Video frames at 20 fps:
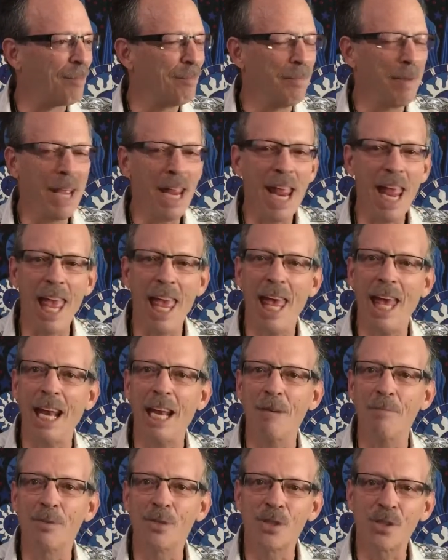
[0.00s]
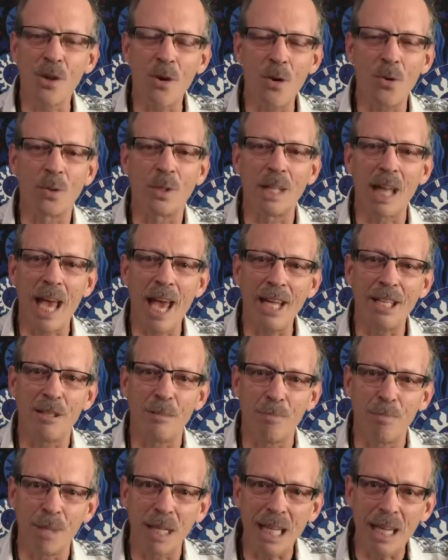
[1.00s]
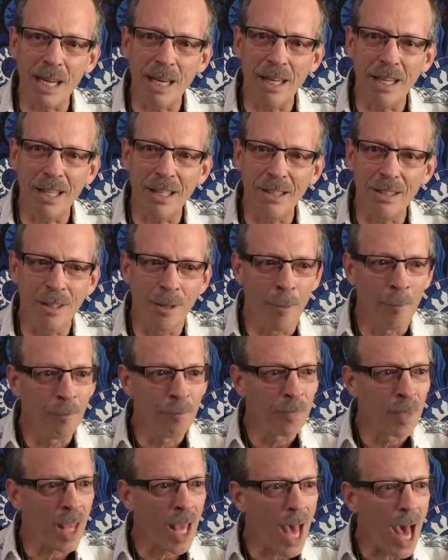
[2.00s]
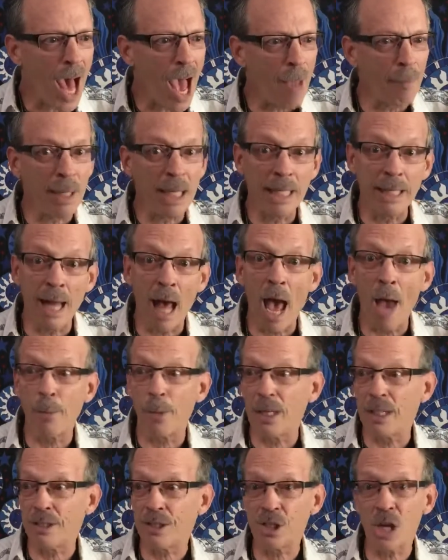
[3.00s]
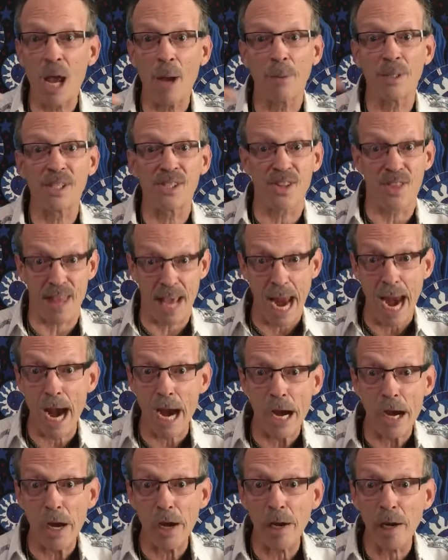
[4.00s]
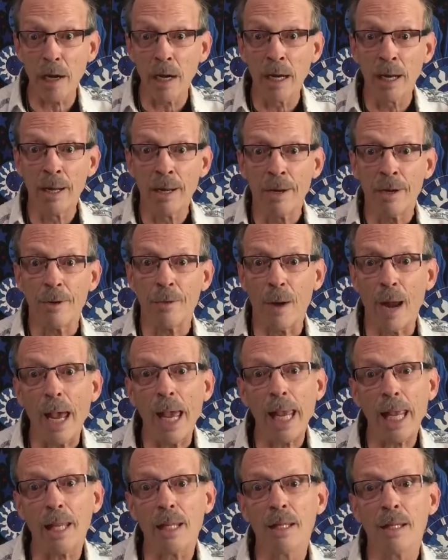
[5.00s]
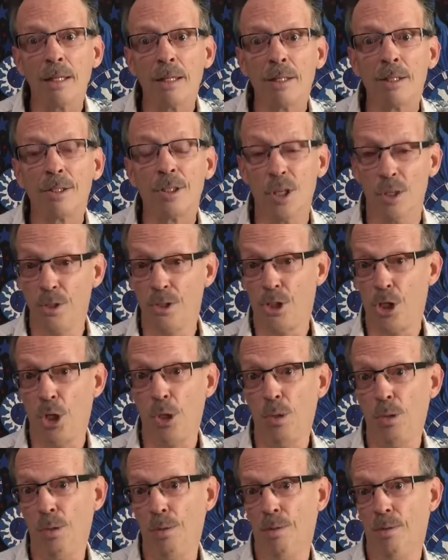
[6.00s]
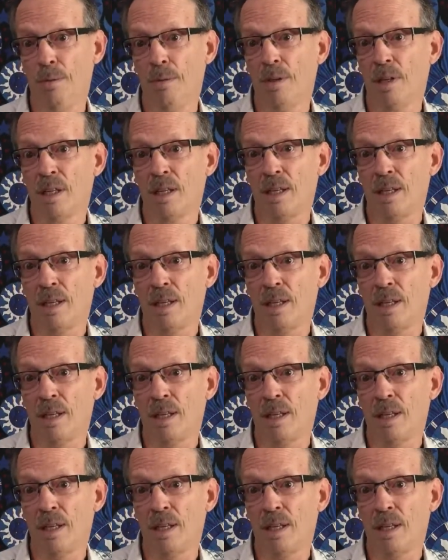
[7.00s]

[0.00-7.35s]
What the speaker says: Man, I'm so glad to be here. I mean, I wish I was there, right? Don't you?